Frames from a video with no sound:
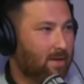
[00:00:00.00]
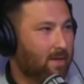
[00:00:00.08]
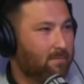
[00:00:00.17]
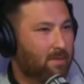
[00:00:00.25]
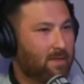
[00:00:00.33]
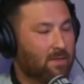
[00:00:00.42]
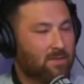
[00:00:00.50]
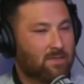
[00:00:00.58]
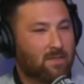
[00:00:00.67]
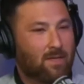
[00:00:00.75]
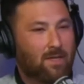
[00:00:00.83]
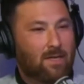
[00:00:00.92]
mean,
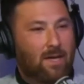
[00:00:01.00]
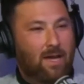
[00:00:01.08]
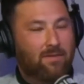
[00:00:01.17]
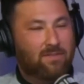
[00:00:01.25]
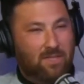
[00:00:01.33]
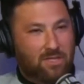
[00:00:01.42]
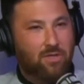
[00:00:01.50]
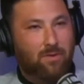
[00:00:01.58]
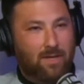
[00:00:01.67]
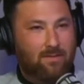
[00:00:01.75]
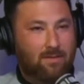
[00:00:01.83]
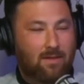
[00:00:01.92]
I have such a
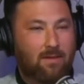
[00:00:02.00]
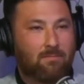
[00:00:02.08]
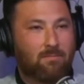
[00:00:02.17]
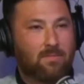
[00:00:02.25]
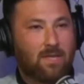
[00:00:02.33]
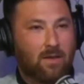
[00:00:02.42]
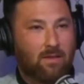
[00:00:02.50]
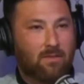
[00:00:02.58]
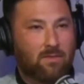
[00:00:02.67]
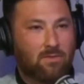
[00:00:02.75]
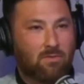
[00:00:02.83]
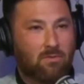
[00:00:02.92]
great team down at the
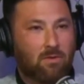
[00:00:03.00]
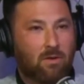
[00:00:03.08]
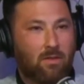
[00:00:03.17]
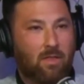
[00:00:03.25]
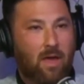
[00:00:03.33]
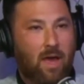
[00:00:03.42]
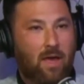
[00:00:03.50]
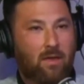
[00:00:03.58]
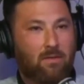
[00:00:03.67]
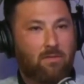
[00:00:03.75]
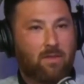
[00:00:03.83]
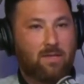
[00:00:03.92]
store that
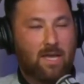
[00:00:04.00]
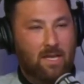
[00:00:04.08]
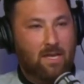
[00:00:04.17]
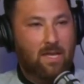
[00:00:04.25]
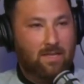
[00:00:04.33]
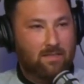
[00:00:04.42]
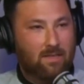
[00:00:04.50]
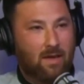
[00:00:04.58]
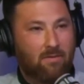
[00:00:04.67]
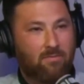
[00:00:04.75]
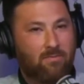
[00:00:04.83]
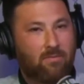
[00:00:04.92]
the day-to-day
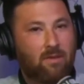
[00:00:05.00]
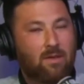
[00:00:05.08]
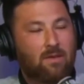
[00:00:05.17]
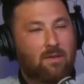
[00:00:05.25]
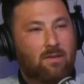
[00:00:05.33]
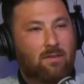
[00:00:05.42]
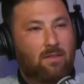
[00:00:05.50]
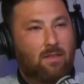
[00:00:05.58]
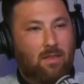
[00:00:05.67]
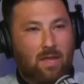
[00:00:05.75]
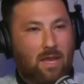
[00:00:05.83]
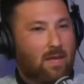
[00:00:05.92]
stuff
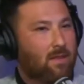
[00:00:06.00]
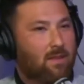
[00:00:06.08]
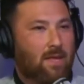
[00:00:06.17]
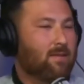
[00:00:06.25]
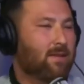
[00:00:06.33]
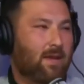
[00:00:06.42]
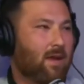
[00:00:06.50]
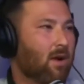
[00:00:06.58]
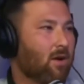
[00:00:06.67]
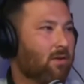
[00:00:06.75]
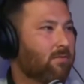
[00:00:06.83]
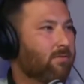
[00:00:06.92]
they take
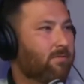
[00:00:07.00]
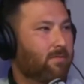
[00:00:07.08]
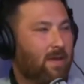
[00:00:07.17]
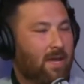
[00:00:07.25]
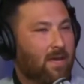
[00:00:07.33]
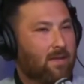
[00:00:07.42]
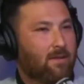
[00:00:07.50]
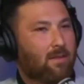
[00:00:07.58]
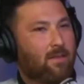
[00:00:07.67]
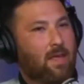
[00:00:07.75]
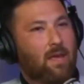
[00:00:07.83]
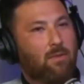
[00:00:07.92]
care of, and
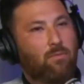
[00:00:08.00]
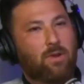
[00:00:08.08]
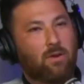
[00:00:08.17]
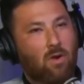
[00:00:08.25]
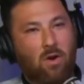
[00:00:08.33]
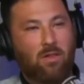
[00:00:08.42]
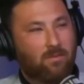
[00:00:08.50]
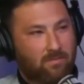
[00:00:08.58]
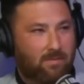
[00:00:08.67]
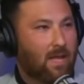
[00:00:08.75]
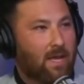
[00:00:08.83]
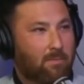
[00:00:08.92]
we are all of
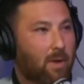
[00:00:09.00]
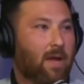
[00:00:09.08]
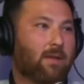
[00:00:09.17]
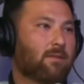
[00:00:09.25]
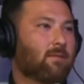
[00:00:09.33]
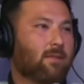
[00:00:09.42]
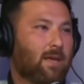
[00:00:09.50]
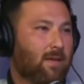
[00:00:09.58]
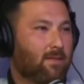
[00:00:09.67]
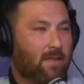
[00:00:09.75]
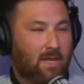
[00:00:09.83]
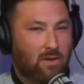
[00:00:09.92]
like mind. Like
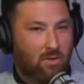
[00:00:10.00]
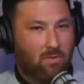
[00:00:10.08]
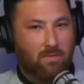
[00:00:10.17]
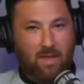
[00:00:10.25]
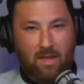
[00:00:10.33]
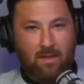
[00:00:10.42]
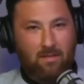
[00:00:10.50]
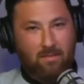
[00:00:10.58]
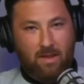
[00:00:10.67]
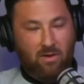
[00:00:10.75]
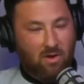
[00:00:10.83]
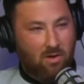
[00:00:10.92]
they know
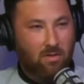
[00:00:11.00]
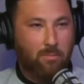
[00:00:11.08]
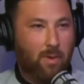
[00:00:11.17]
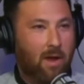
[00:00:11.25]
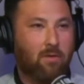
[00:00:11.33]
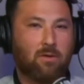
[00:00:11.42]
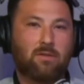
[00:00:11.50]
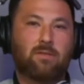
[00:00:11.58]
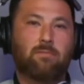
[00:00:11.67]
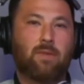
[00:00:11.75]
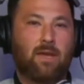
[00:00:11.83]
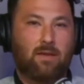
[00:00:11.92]
they are all empowered to
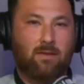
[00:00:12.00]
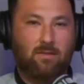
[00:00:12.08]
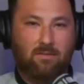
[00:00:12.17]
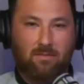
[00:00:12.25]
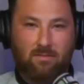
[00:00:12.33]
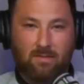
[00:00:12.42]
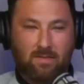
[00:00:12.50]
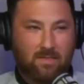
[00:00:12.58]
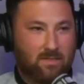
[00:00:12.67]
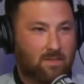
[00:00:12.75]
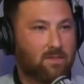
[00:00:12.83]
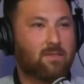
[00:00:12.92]
make the
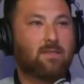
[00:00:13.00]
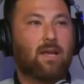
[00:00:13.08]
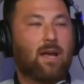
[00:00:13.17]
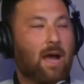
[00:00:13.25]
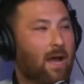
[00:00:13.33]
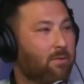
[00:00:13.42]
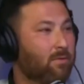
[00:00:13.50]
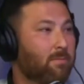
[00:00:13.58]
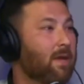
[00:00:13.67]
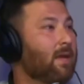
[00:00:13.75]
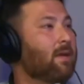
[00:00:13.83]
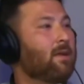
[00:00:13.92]
decisions that I would
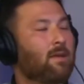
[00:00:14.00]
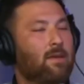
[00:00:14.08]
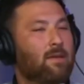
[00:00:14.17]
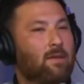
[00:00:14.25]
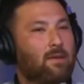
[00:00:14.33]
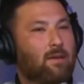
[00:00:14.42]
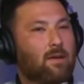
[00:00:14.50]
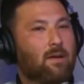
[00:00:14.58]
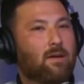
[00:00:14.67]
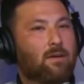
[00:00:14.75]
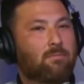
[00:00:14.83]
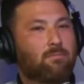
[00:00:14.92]
make,
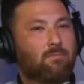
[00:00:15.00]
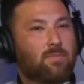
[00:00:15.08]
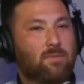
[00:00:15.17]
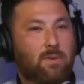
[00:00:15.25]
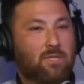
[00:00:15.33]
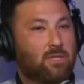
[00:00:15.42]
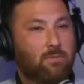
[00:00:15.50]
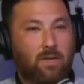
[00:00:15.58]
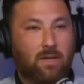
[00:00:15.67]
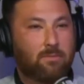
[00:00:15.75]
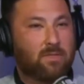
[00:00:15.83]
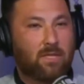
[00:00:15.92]
especially when it
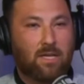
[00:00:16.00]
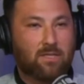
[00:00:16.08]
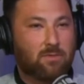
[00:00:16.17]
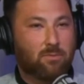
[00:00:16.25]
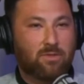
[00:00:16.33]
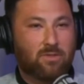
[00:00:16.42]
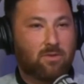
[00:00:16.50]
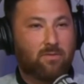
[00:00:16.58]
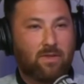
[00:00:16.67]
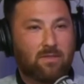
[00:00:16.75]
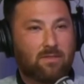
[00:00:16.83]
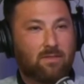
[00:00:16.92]
comes to customer
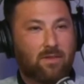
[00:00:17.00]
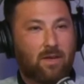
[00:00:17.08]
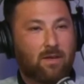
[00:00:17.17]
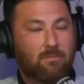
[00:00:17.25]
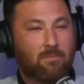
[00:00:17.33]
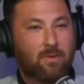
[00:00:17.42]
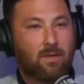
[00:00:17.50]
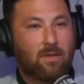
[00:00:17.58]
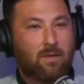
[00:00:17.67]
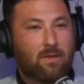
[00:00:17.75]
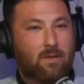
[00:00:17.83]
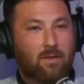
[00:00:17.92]
service.
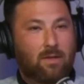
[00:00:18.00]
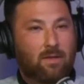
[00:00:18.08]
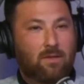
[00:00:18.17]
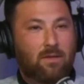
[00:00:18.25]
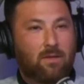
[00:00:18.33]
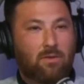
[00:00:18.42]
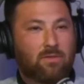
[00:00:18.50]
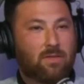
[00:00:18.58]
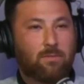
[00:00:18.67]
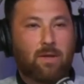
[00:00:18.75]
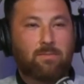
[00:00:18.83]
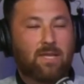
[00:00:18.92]

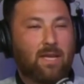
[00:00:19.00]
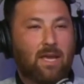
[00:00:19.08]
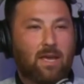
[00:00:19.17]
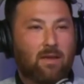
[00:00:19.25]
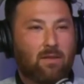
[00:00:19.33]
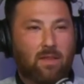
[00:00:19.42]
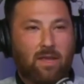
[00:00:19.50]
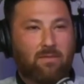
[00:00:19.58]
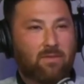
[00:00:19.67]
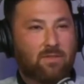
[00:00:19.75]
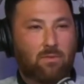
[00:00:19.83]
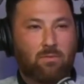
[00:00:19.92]
Sometimes I get, like, if
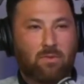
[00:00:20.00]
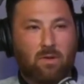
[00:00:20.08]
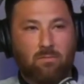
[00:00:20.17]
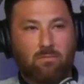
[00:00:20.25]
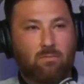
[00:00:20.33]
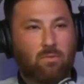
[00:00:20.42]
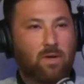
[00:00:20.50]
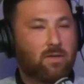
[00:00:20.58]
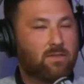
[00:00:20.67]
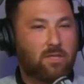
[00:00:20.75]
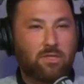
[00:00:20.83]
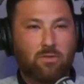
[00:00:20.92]
it's a weird
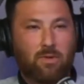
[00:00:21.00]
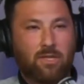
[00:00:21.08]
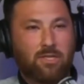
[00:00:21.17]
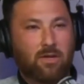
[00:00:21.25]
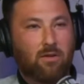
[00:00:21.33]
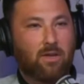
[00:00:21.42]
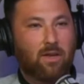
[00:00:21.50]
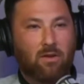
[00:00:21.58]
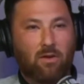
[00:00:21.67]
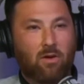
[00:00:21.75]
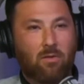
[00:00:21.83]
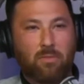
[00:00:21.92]
situation, I'll get a
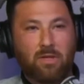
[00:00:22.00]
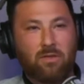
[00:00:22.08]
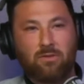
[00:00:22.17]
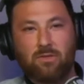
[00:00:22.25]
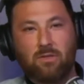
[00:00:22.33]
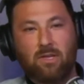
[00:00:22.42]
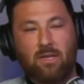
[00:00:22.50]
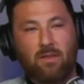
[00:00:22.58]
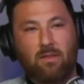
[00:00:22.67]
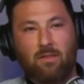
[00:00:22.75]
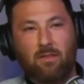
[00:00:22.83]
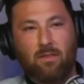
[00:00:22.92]
call, but usually
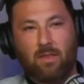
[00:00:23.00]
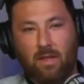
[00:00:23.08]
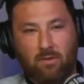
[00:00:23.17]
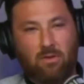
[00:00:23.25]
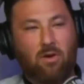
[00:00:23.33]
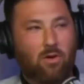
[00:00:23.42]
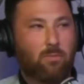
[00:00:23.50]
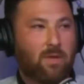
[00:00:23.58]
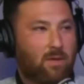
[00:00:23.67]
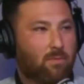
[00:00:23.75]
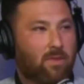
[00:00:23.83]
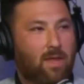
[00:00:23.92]
they'll call
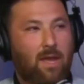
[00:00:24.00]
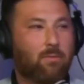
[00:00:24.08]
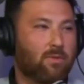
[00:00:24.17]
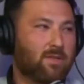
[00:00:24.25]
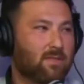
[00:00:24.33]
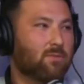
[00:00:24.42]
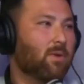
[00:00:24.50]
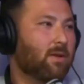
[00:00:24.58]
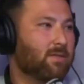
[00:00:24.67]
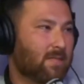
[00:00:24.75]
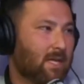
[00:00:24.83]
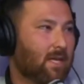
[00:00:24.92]
me with, hey, well, this is what I
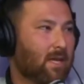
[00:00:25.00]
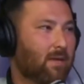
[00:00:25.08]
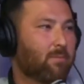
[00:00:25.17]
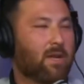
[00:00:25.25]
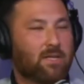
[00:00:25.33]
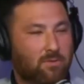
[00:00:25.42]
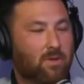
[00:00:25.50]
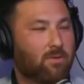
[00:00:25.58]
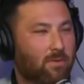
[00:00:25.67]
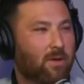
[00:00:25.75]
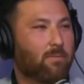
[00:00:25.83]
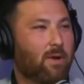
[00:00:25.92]
was thinking, but I just want to
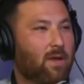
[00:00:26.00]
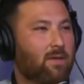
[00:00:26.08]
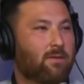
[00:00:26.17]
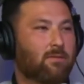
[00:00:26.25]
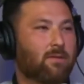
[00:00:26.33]
run it by you.